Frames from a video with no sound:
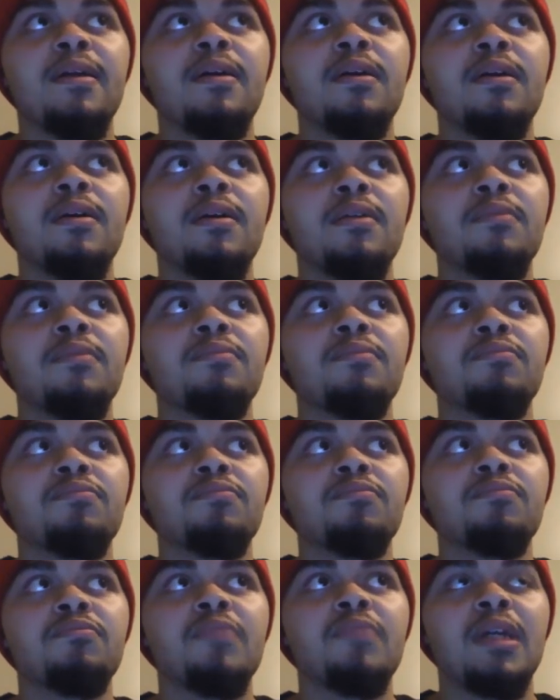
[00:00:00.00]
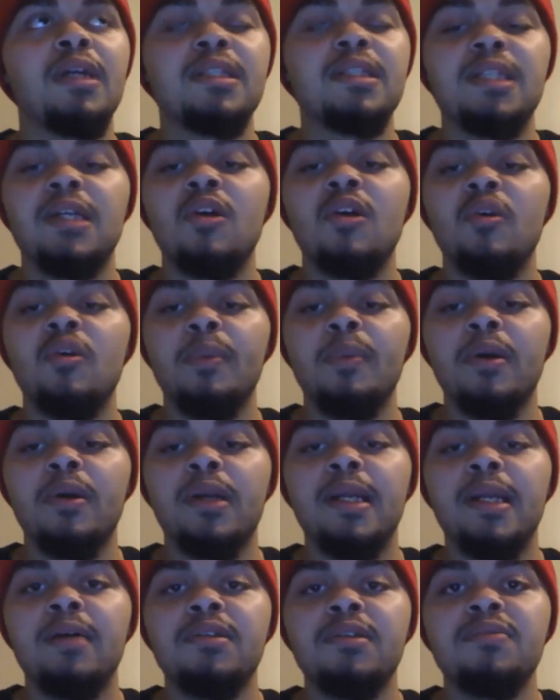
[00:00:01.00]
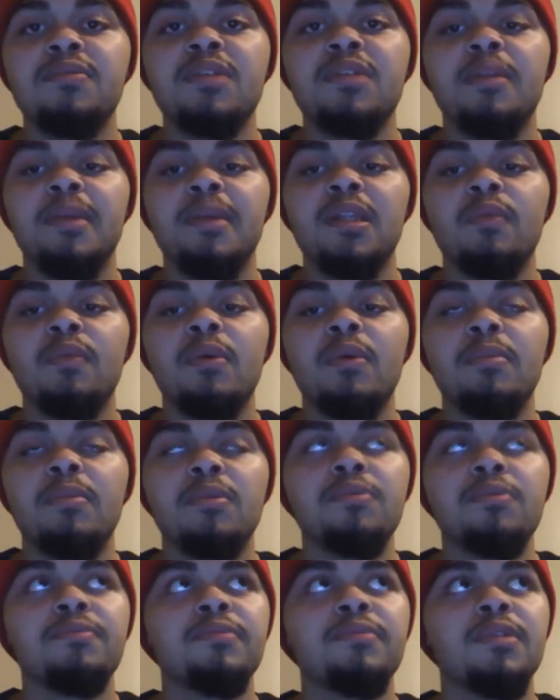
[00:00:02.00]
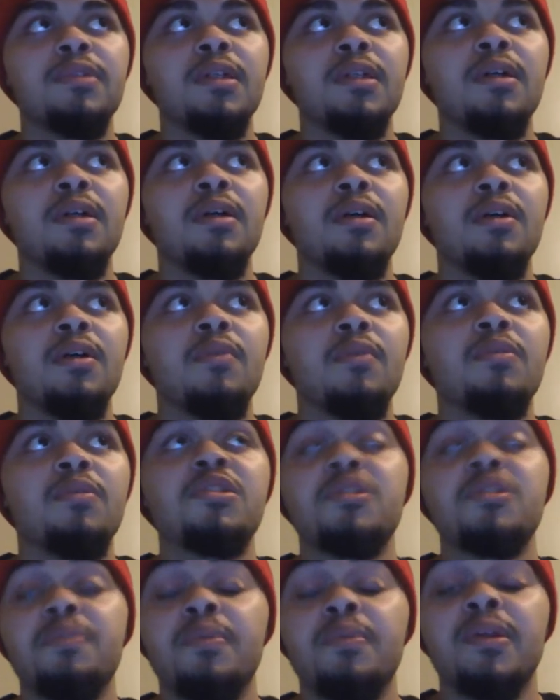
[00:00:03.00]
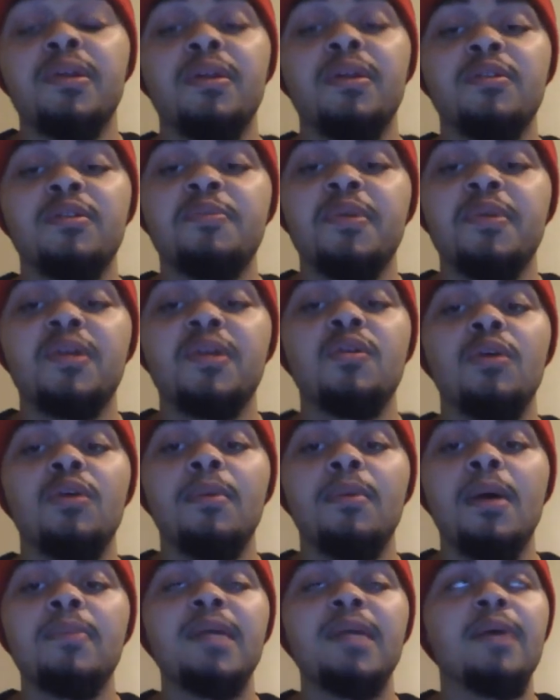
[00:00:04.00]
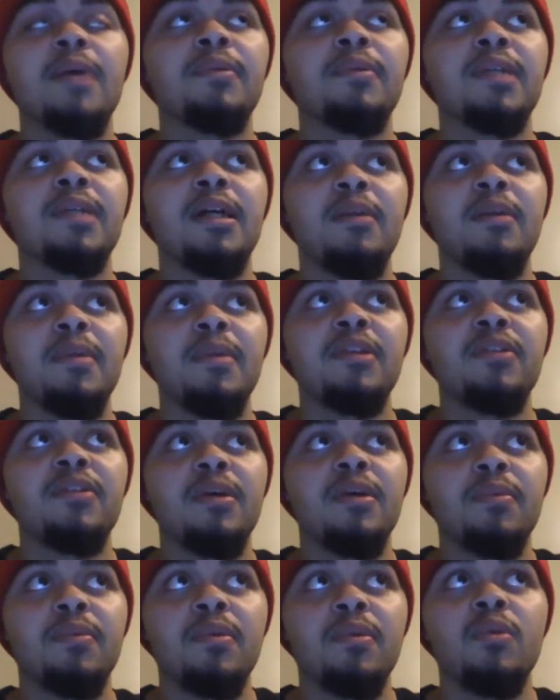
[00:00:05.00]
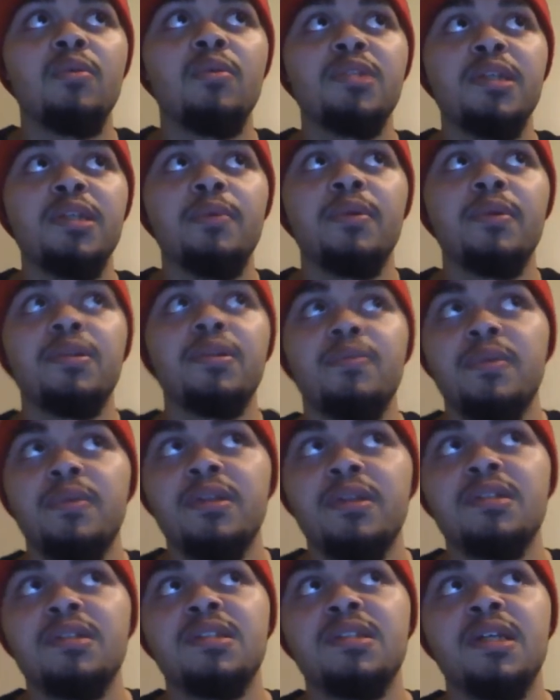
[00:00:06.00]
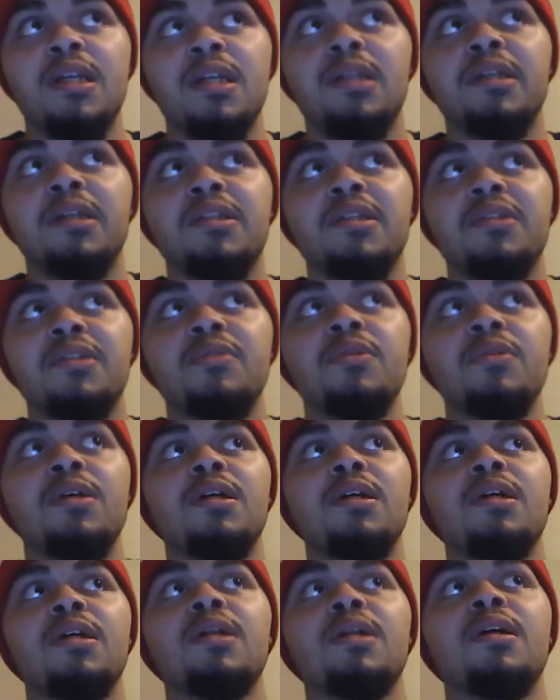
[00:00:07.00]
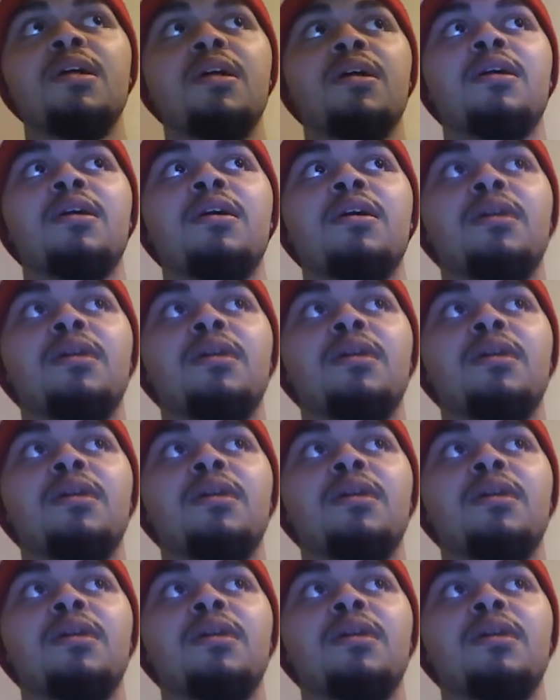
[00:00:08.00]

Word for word: Uh, like I said, Goldberg announced he was going to be in the Rumble, which is pretty it's pretty cool. I'm, I'm down with that. I'm into, I'm cool to see where this, where this is going to lead to.